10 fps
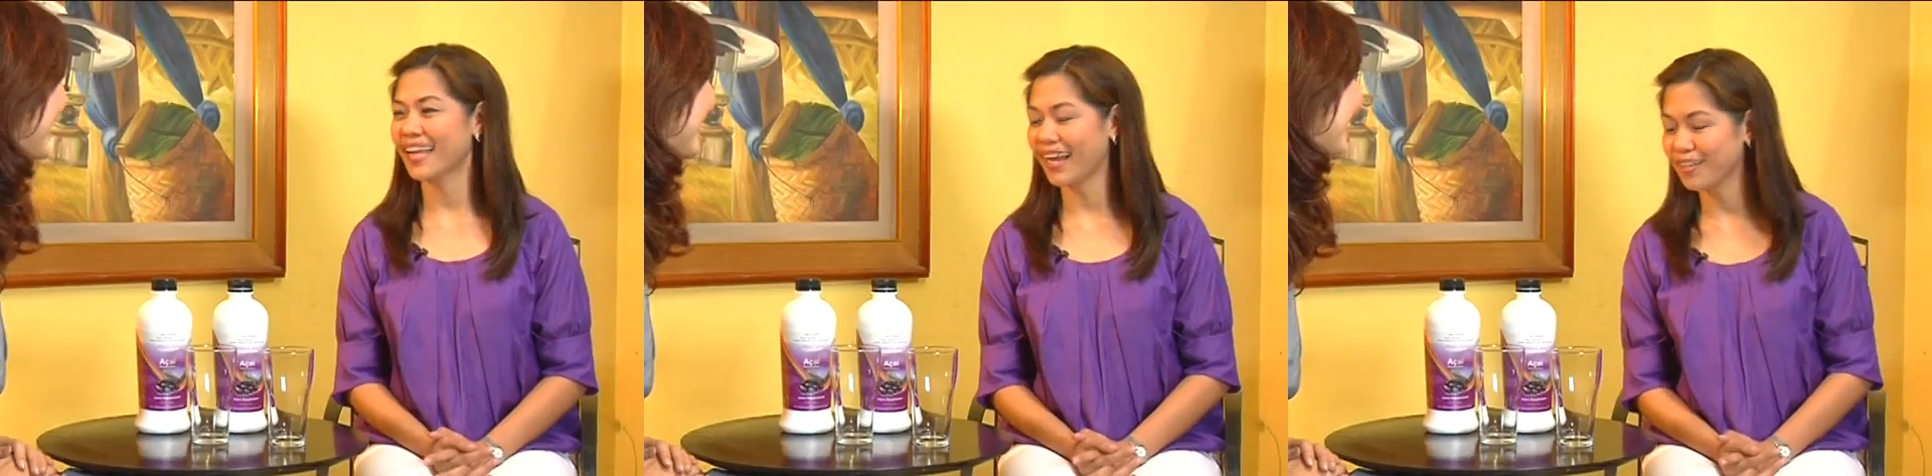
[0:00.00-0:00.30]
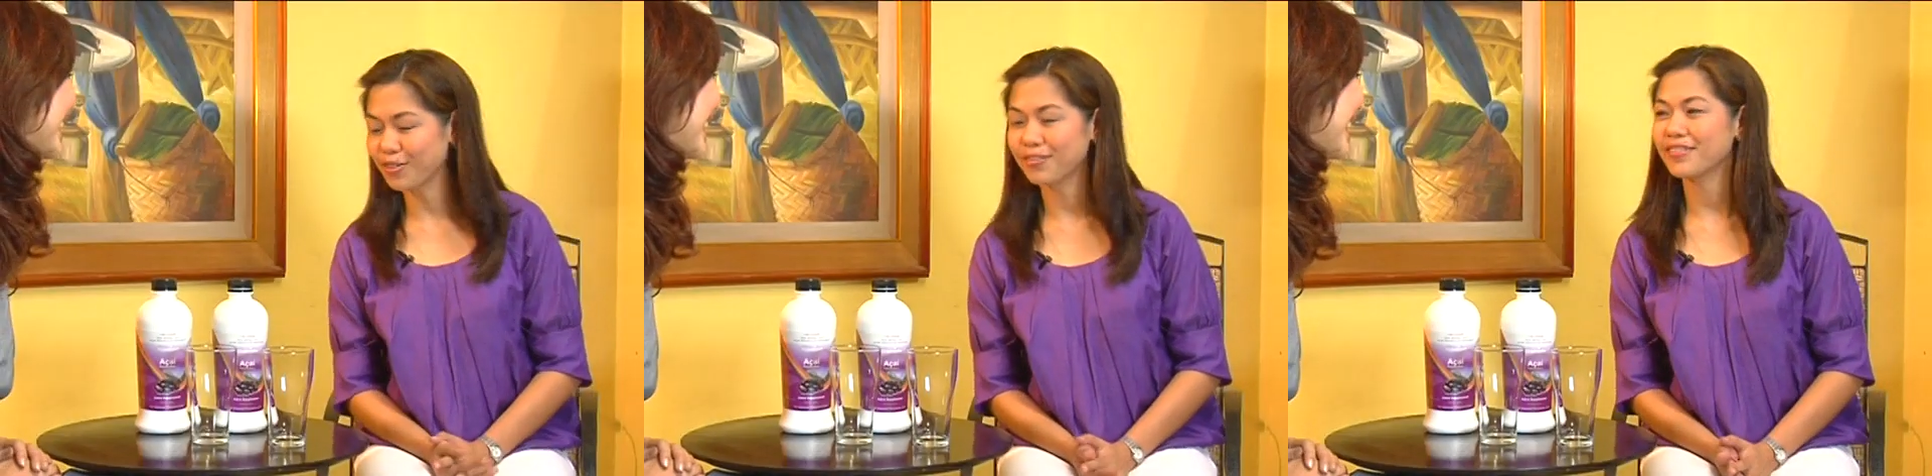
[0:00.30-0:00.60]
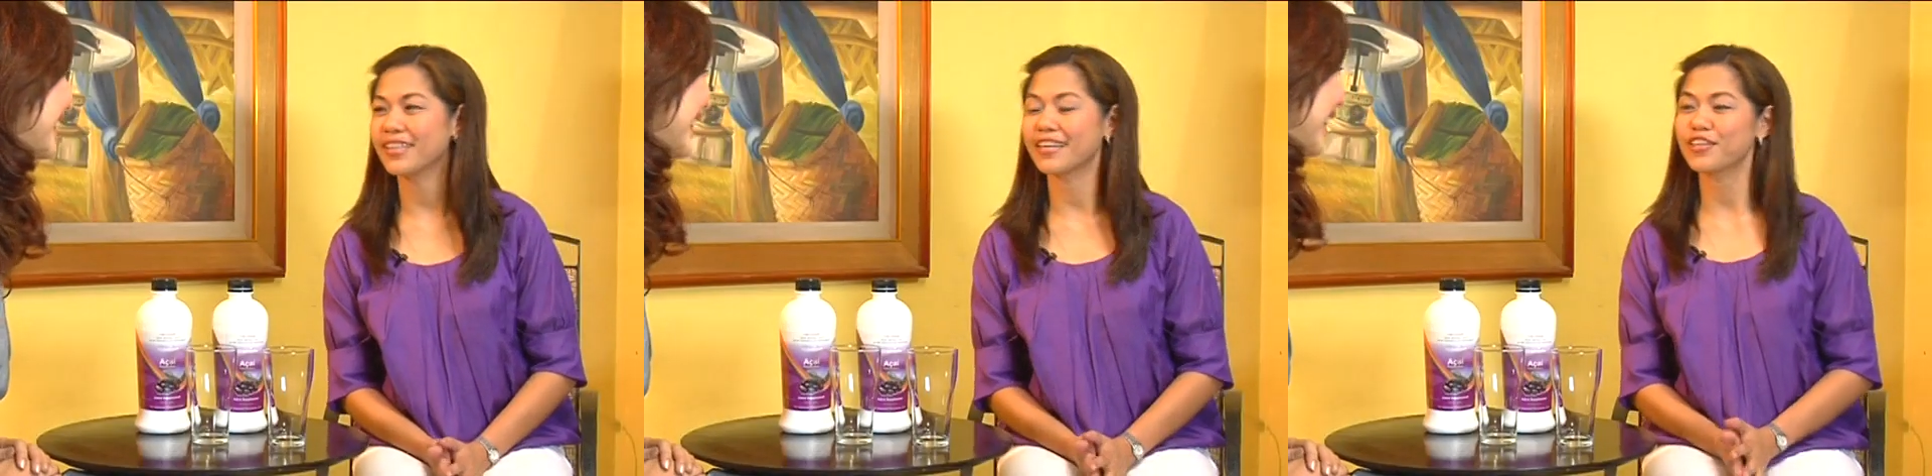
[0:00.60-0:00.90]
Hello.
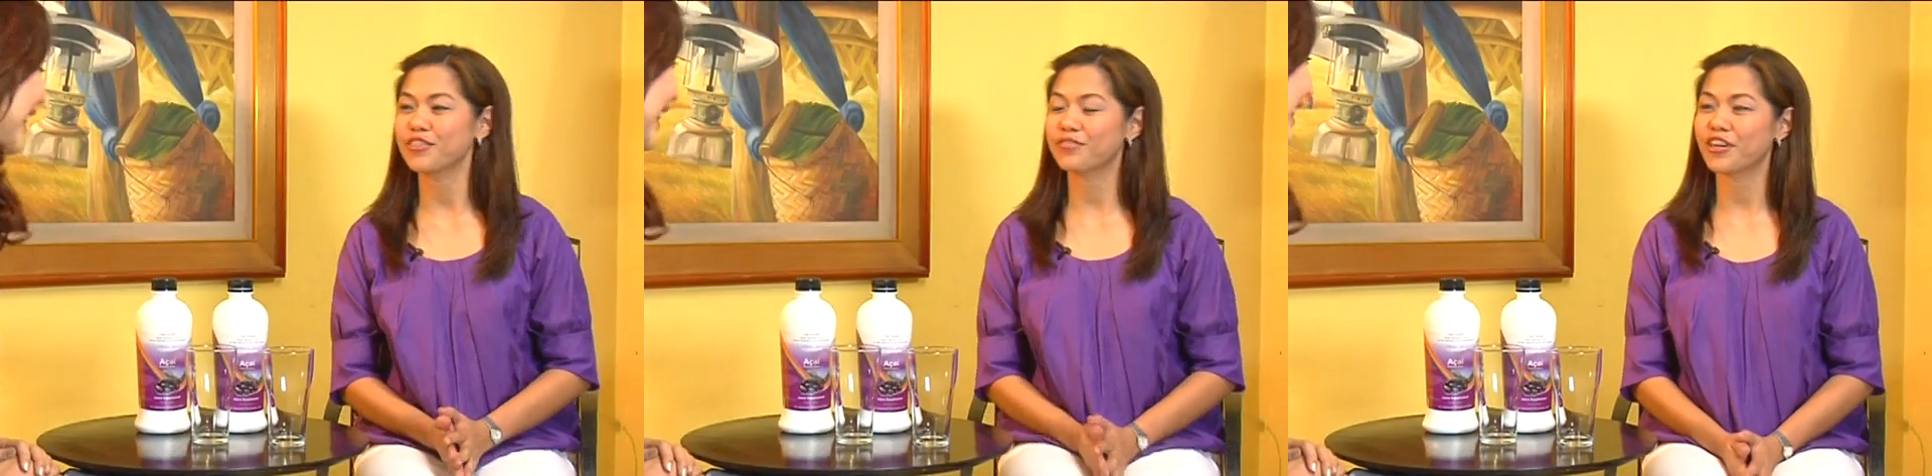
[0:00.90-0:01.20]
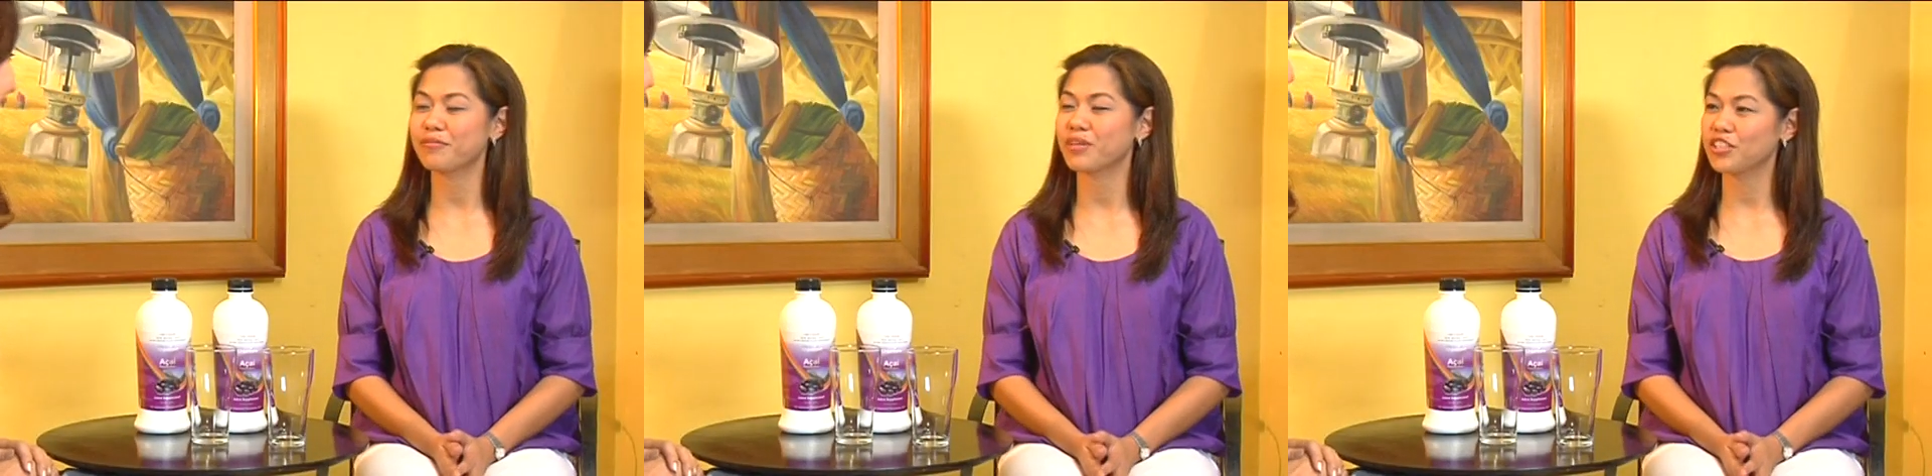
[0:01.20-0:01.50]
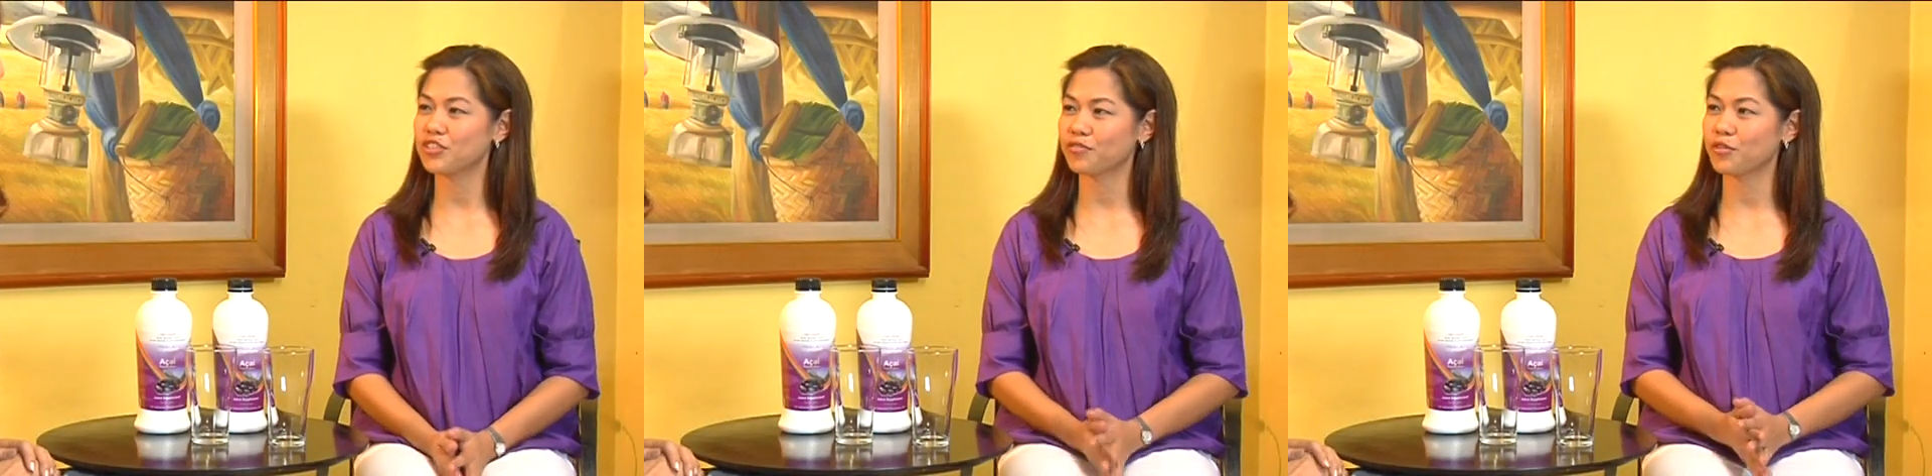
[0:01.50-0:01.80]
Thank you very
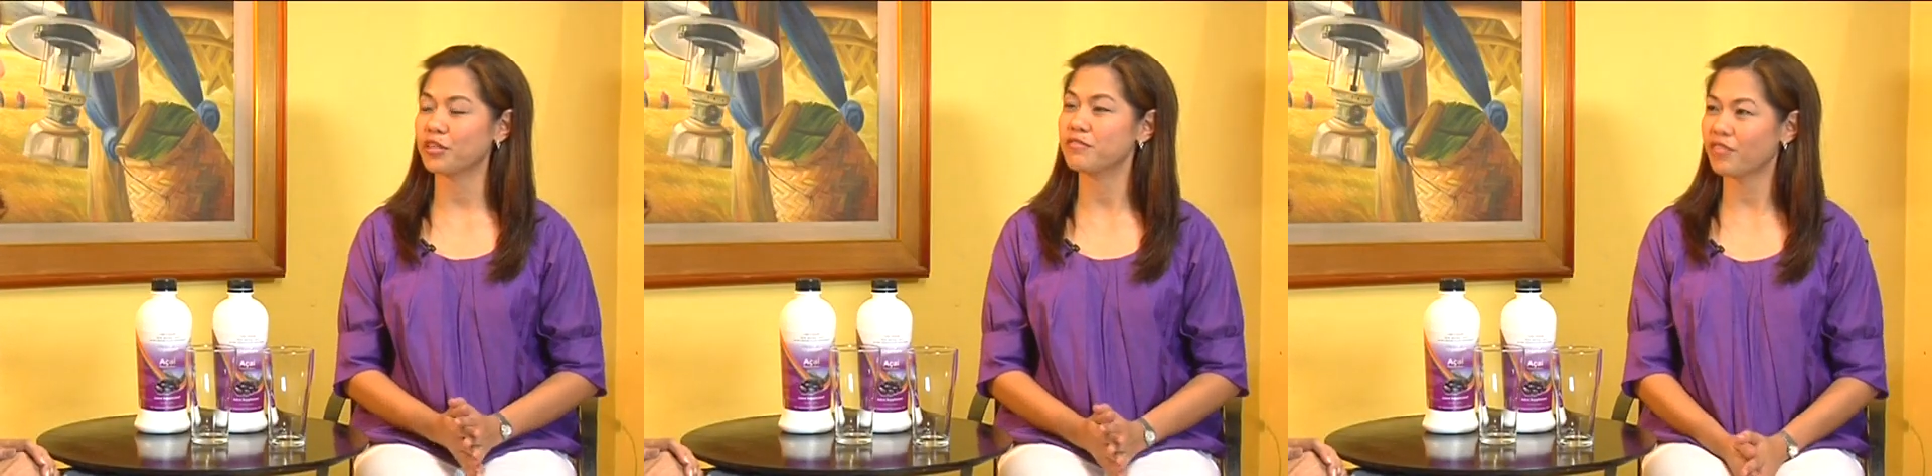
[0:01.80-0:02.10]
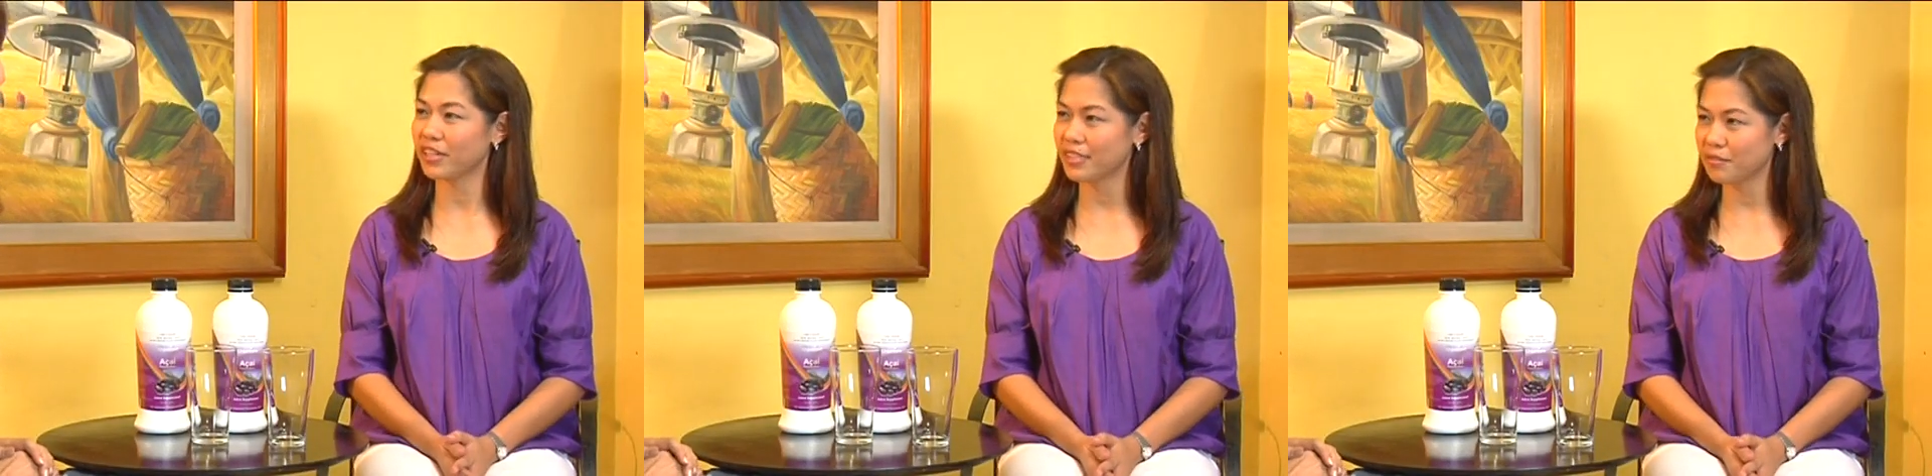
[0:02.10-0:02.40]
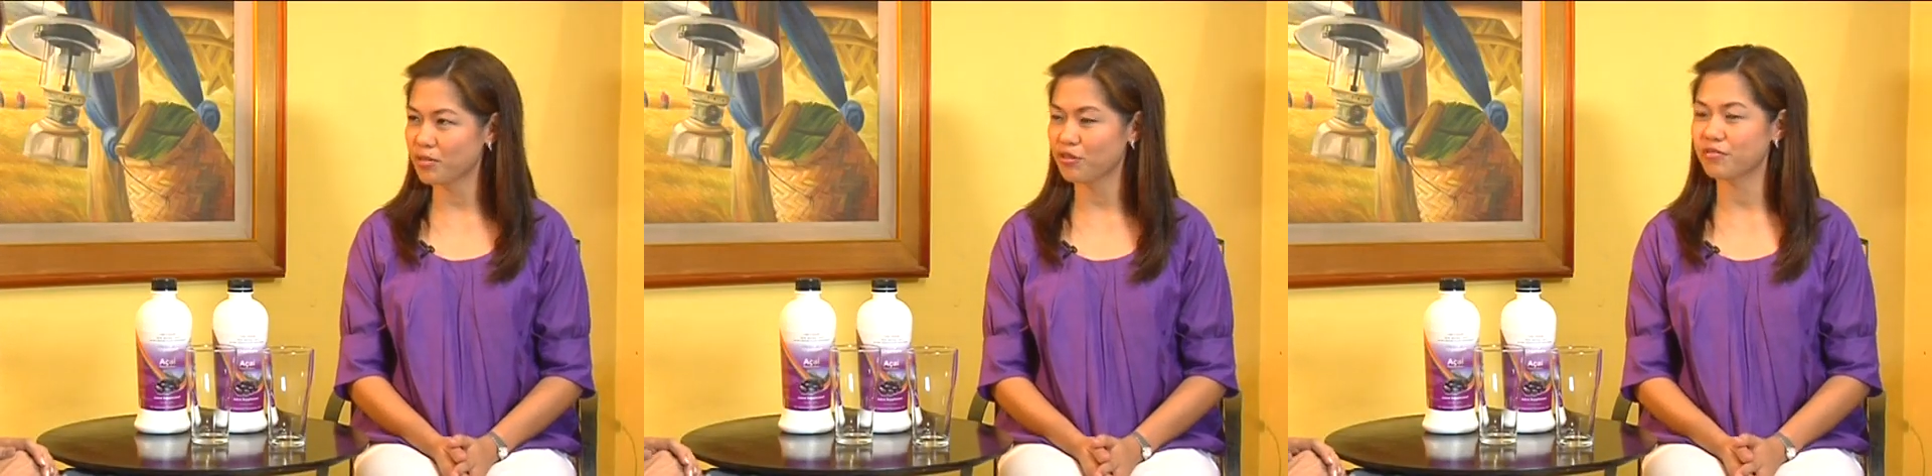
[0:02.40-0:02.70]
much for
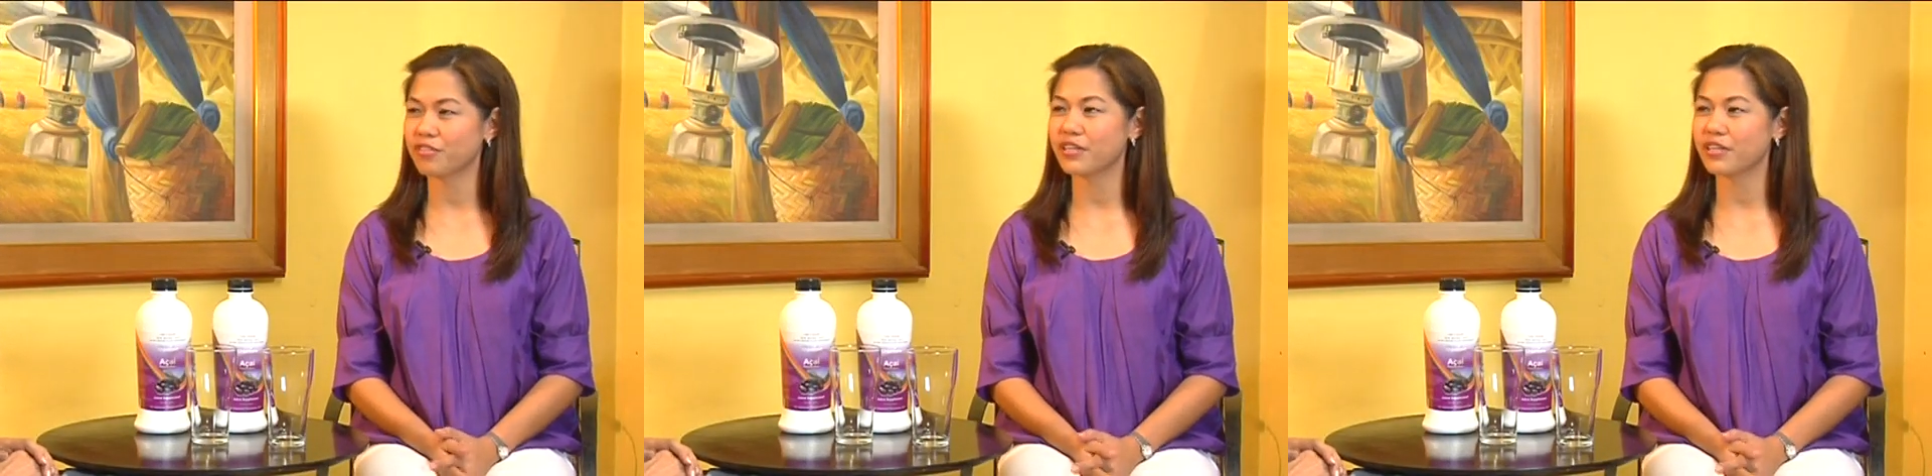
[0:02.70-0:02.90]
inviting me over